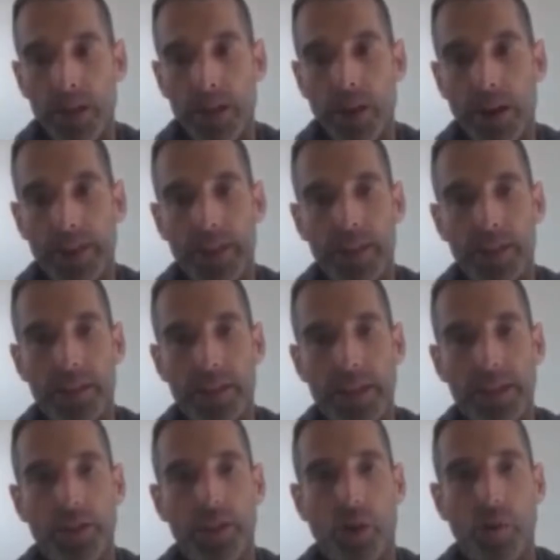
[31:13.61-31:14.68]
I think
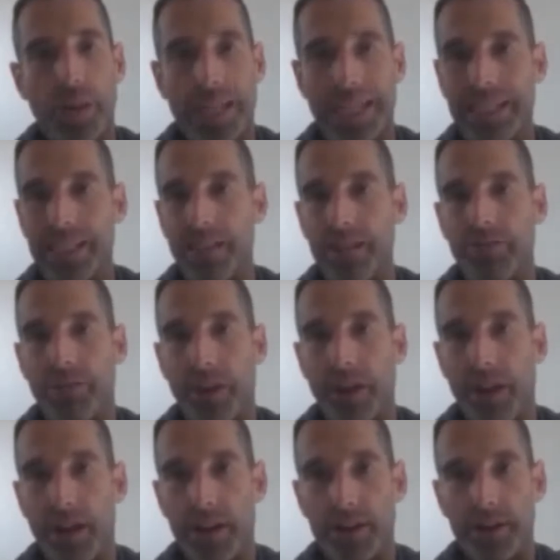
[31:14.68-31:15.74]
it's so easy
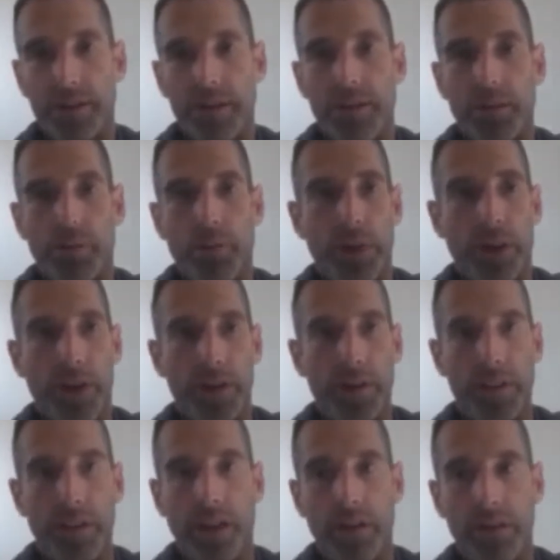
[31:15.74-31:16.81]
for us to put
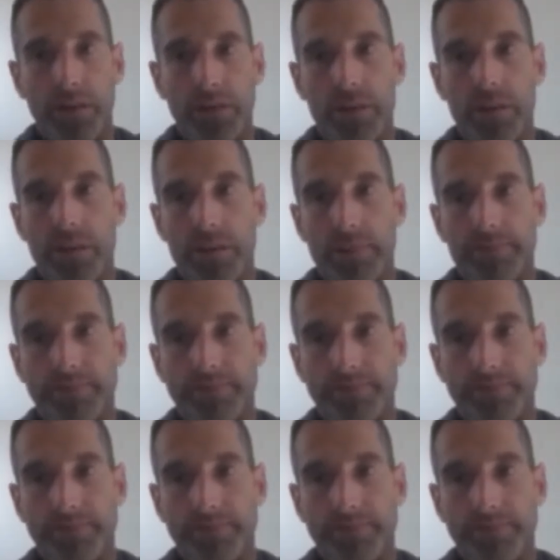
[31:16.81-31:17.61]
ourselves,